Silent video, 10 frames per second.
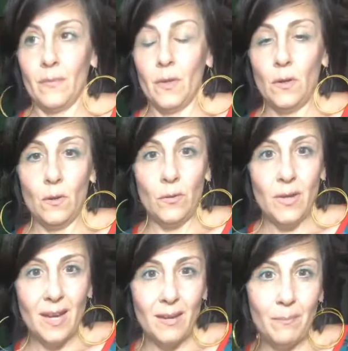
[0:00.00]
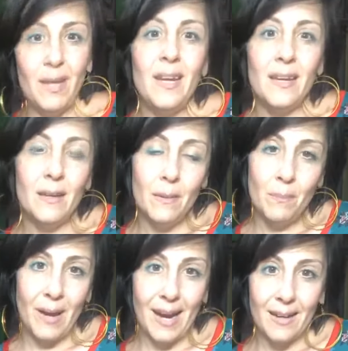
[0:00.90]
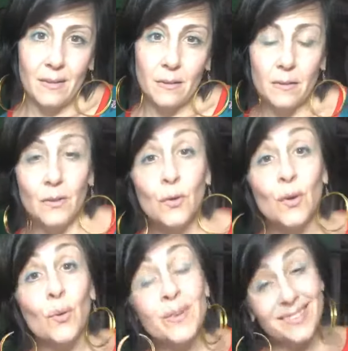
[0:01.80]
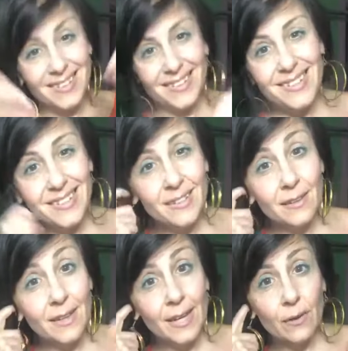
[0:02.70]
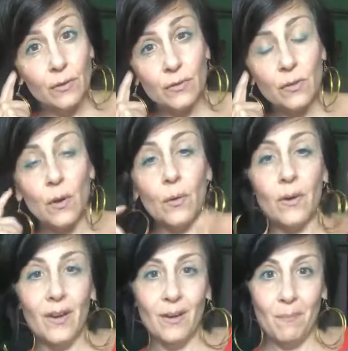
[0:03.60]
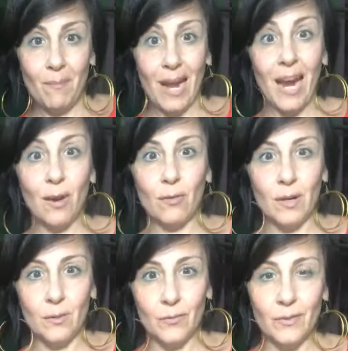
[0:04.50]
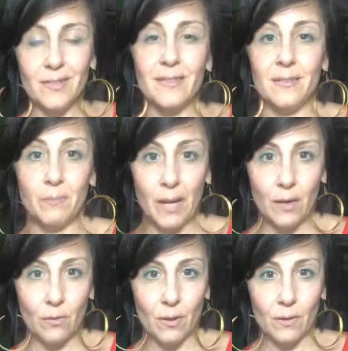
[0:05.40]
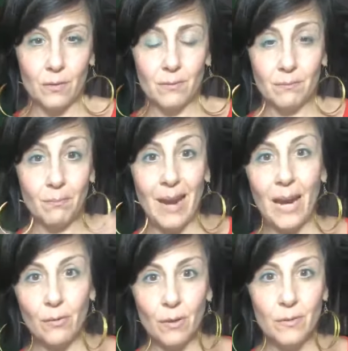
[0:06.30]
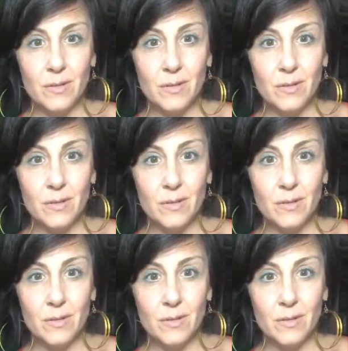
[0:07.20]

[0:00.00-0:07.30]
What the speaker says: you get immediate impact. You can always get the detail later. So, macro versus micro. Macro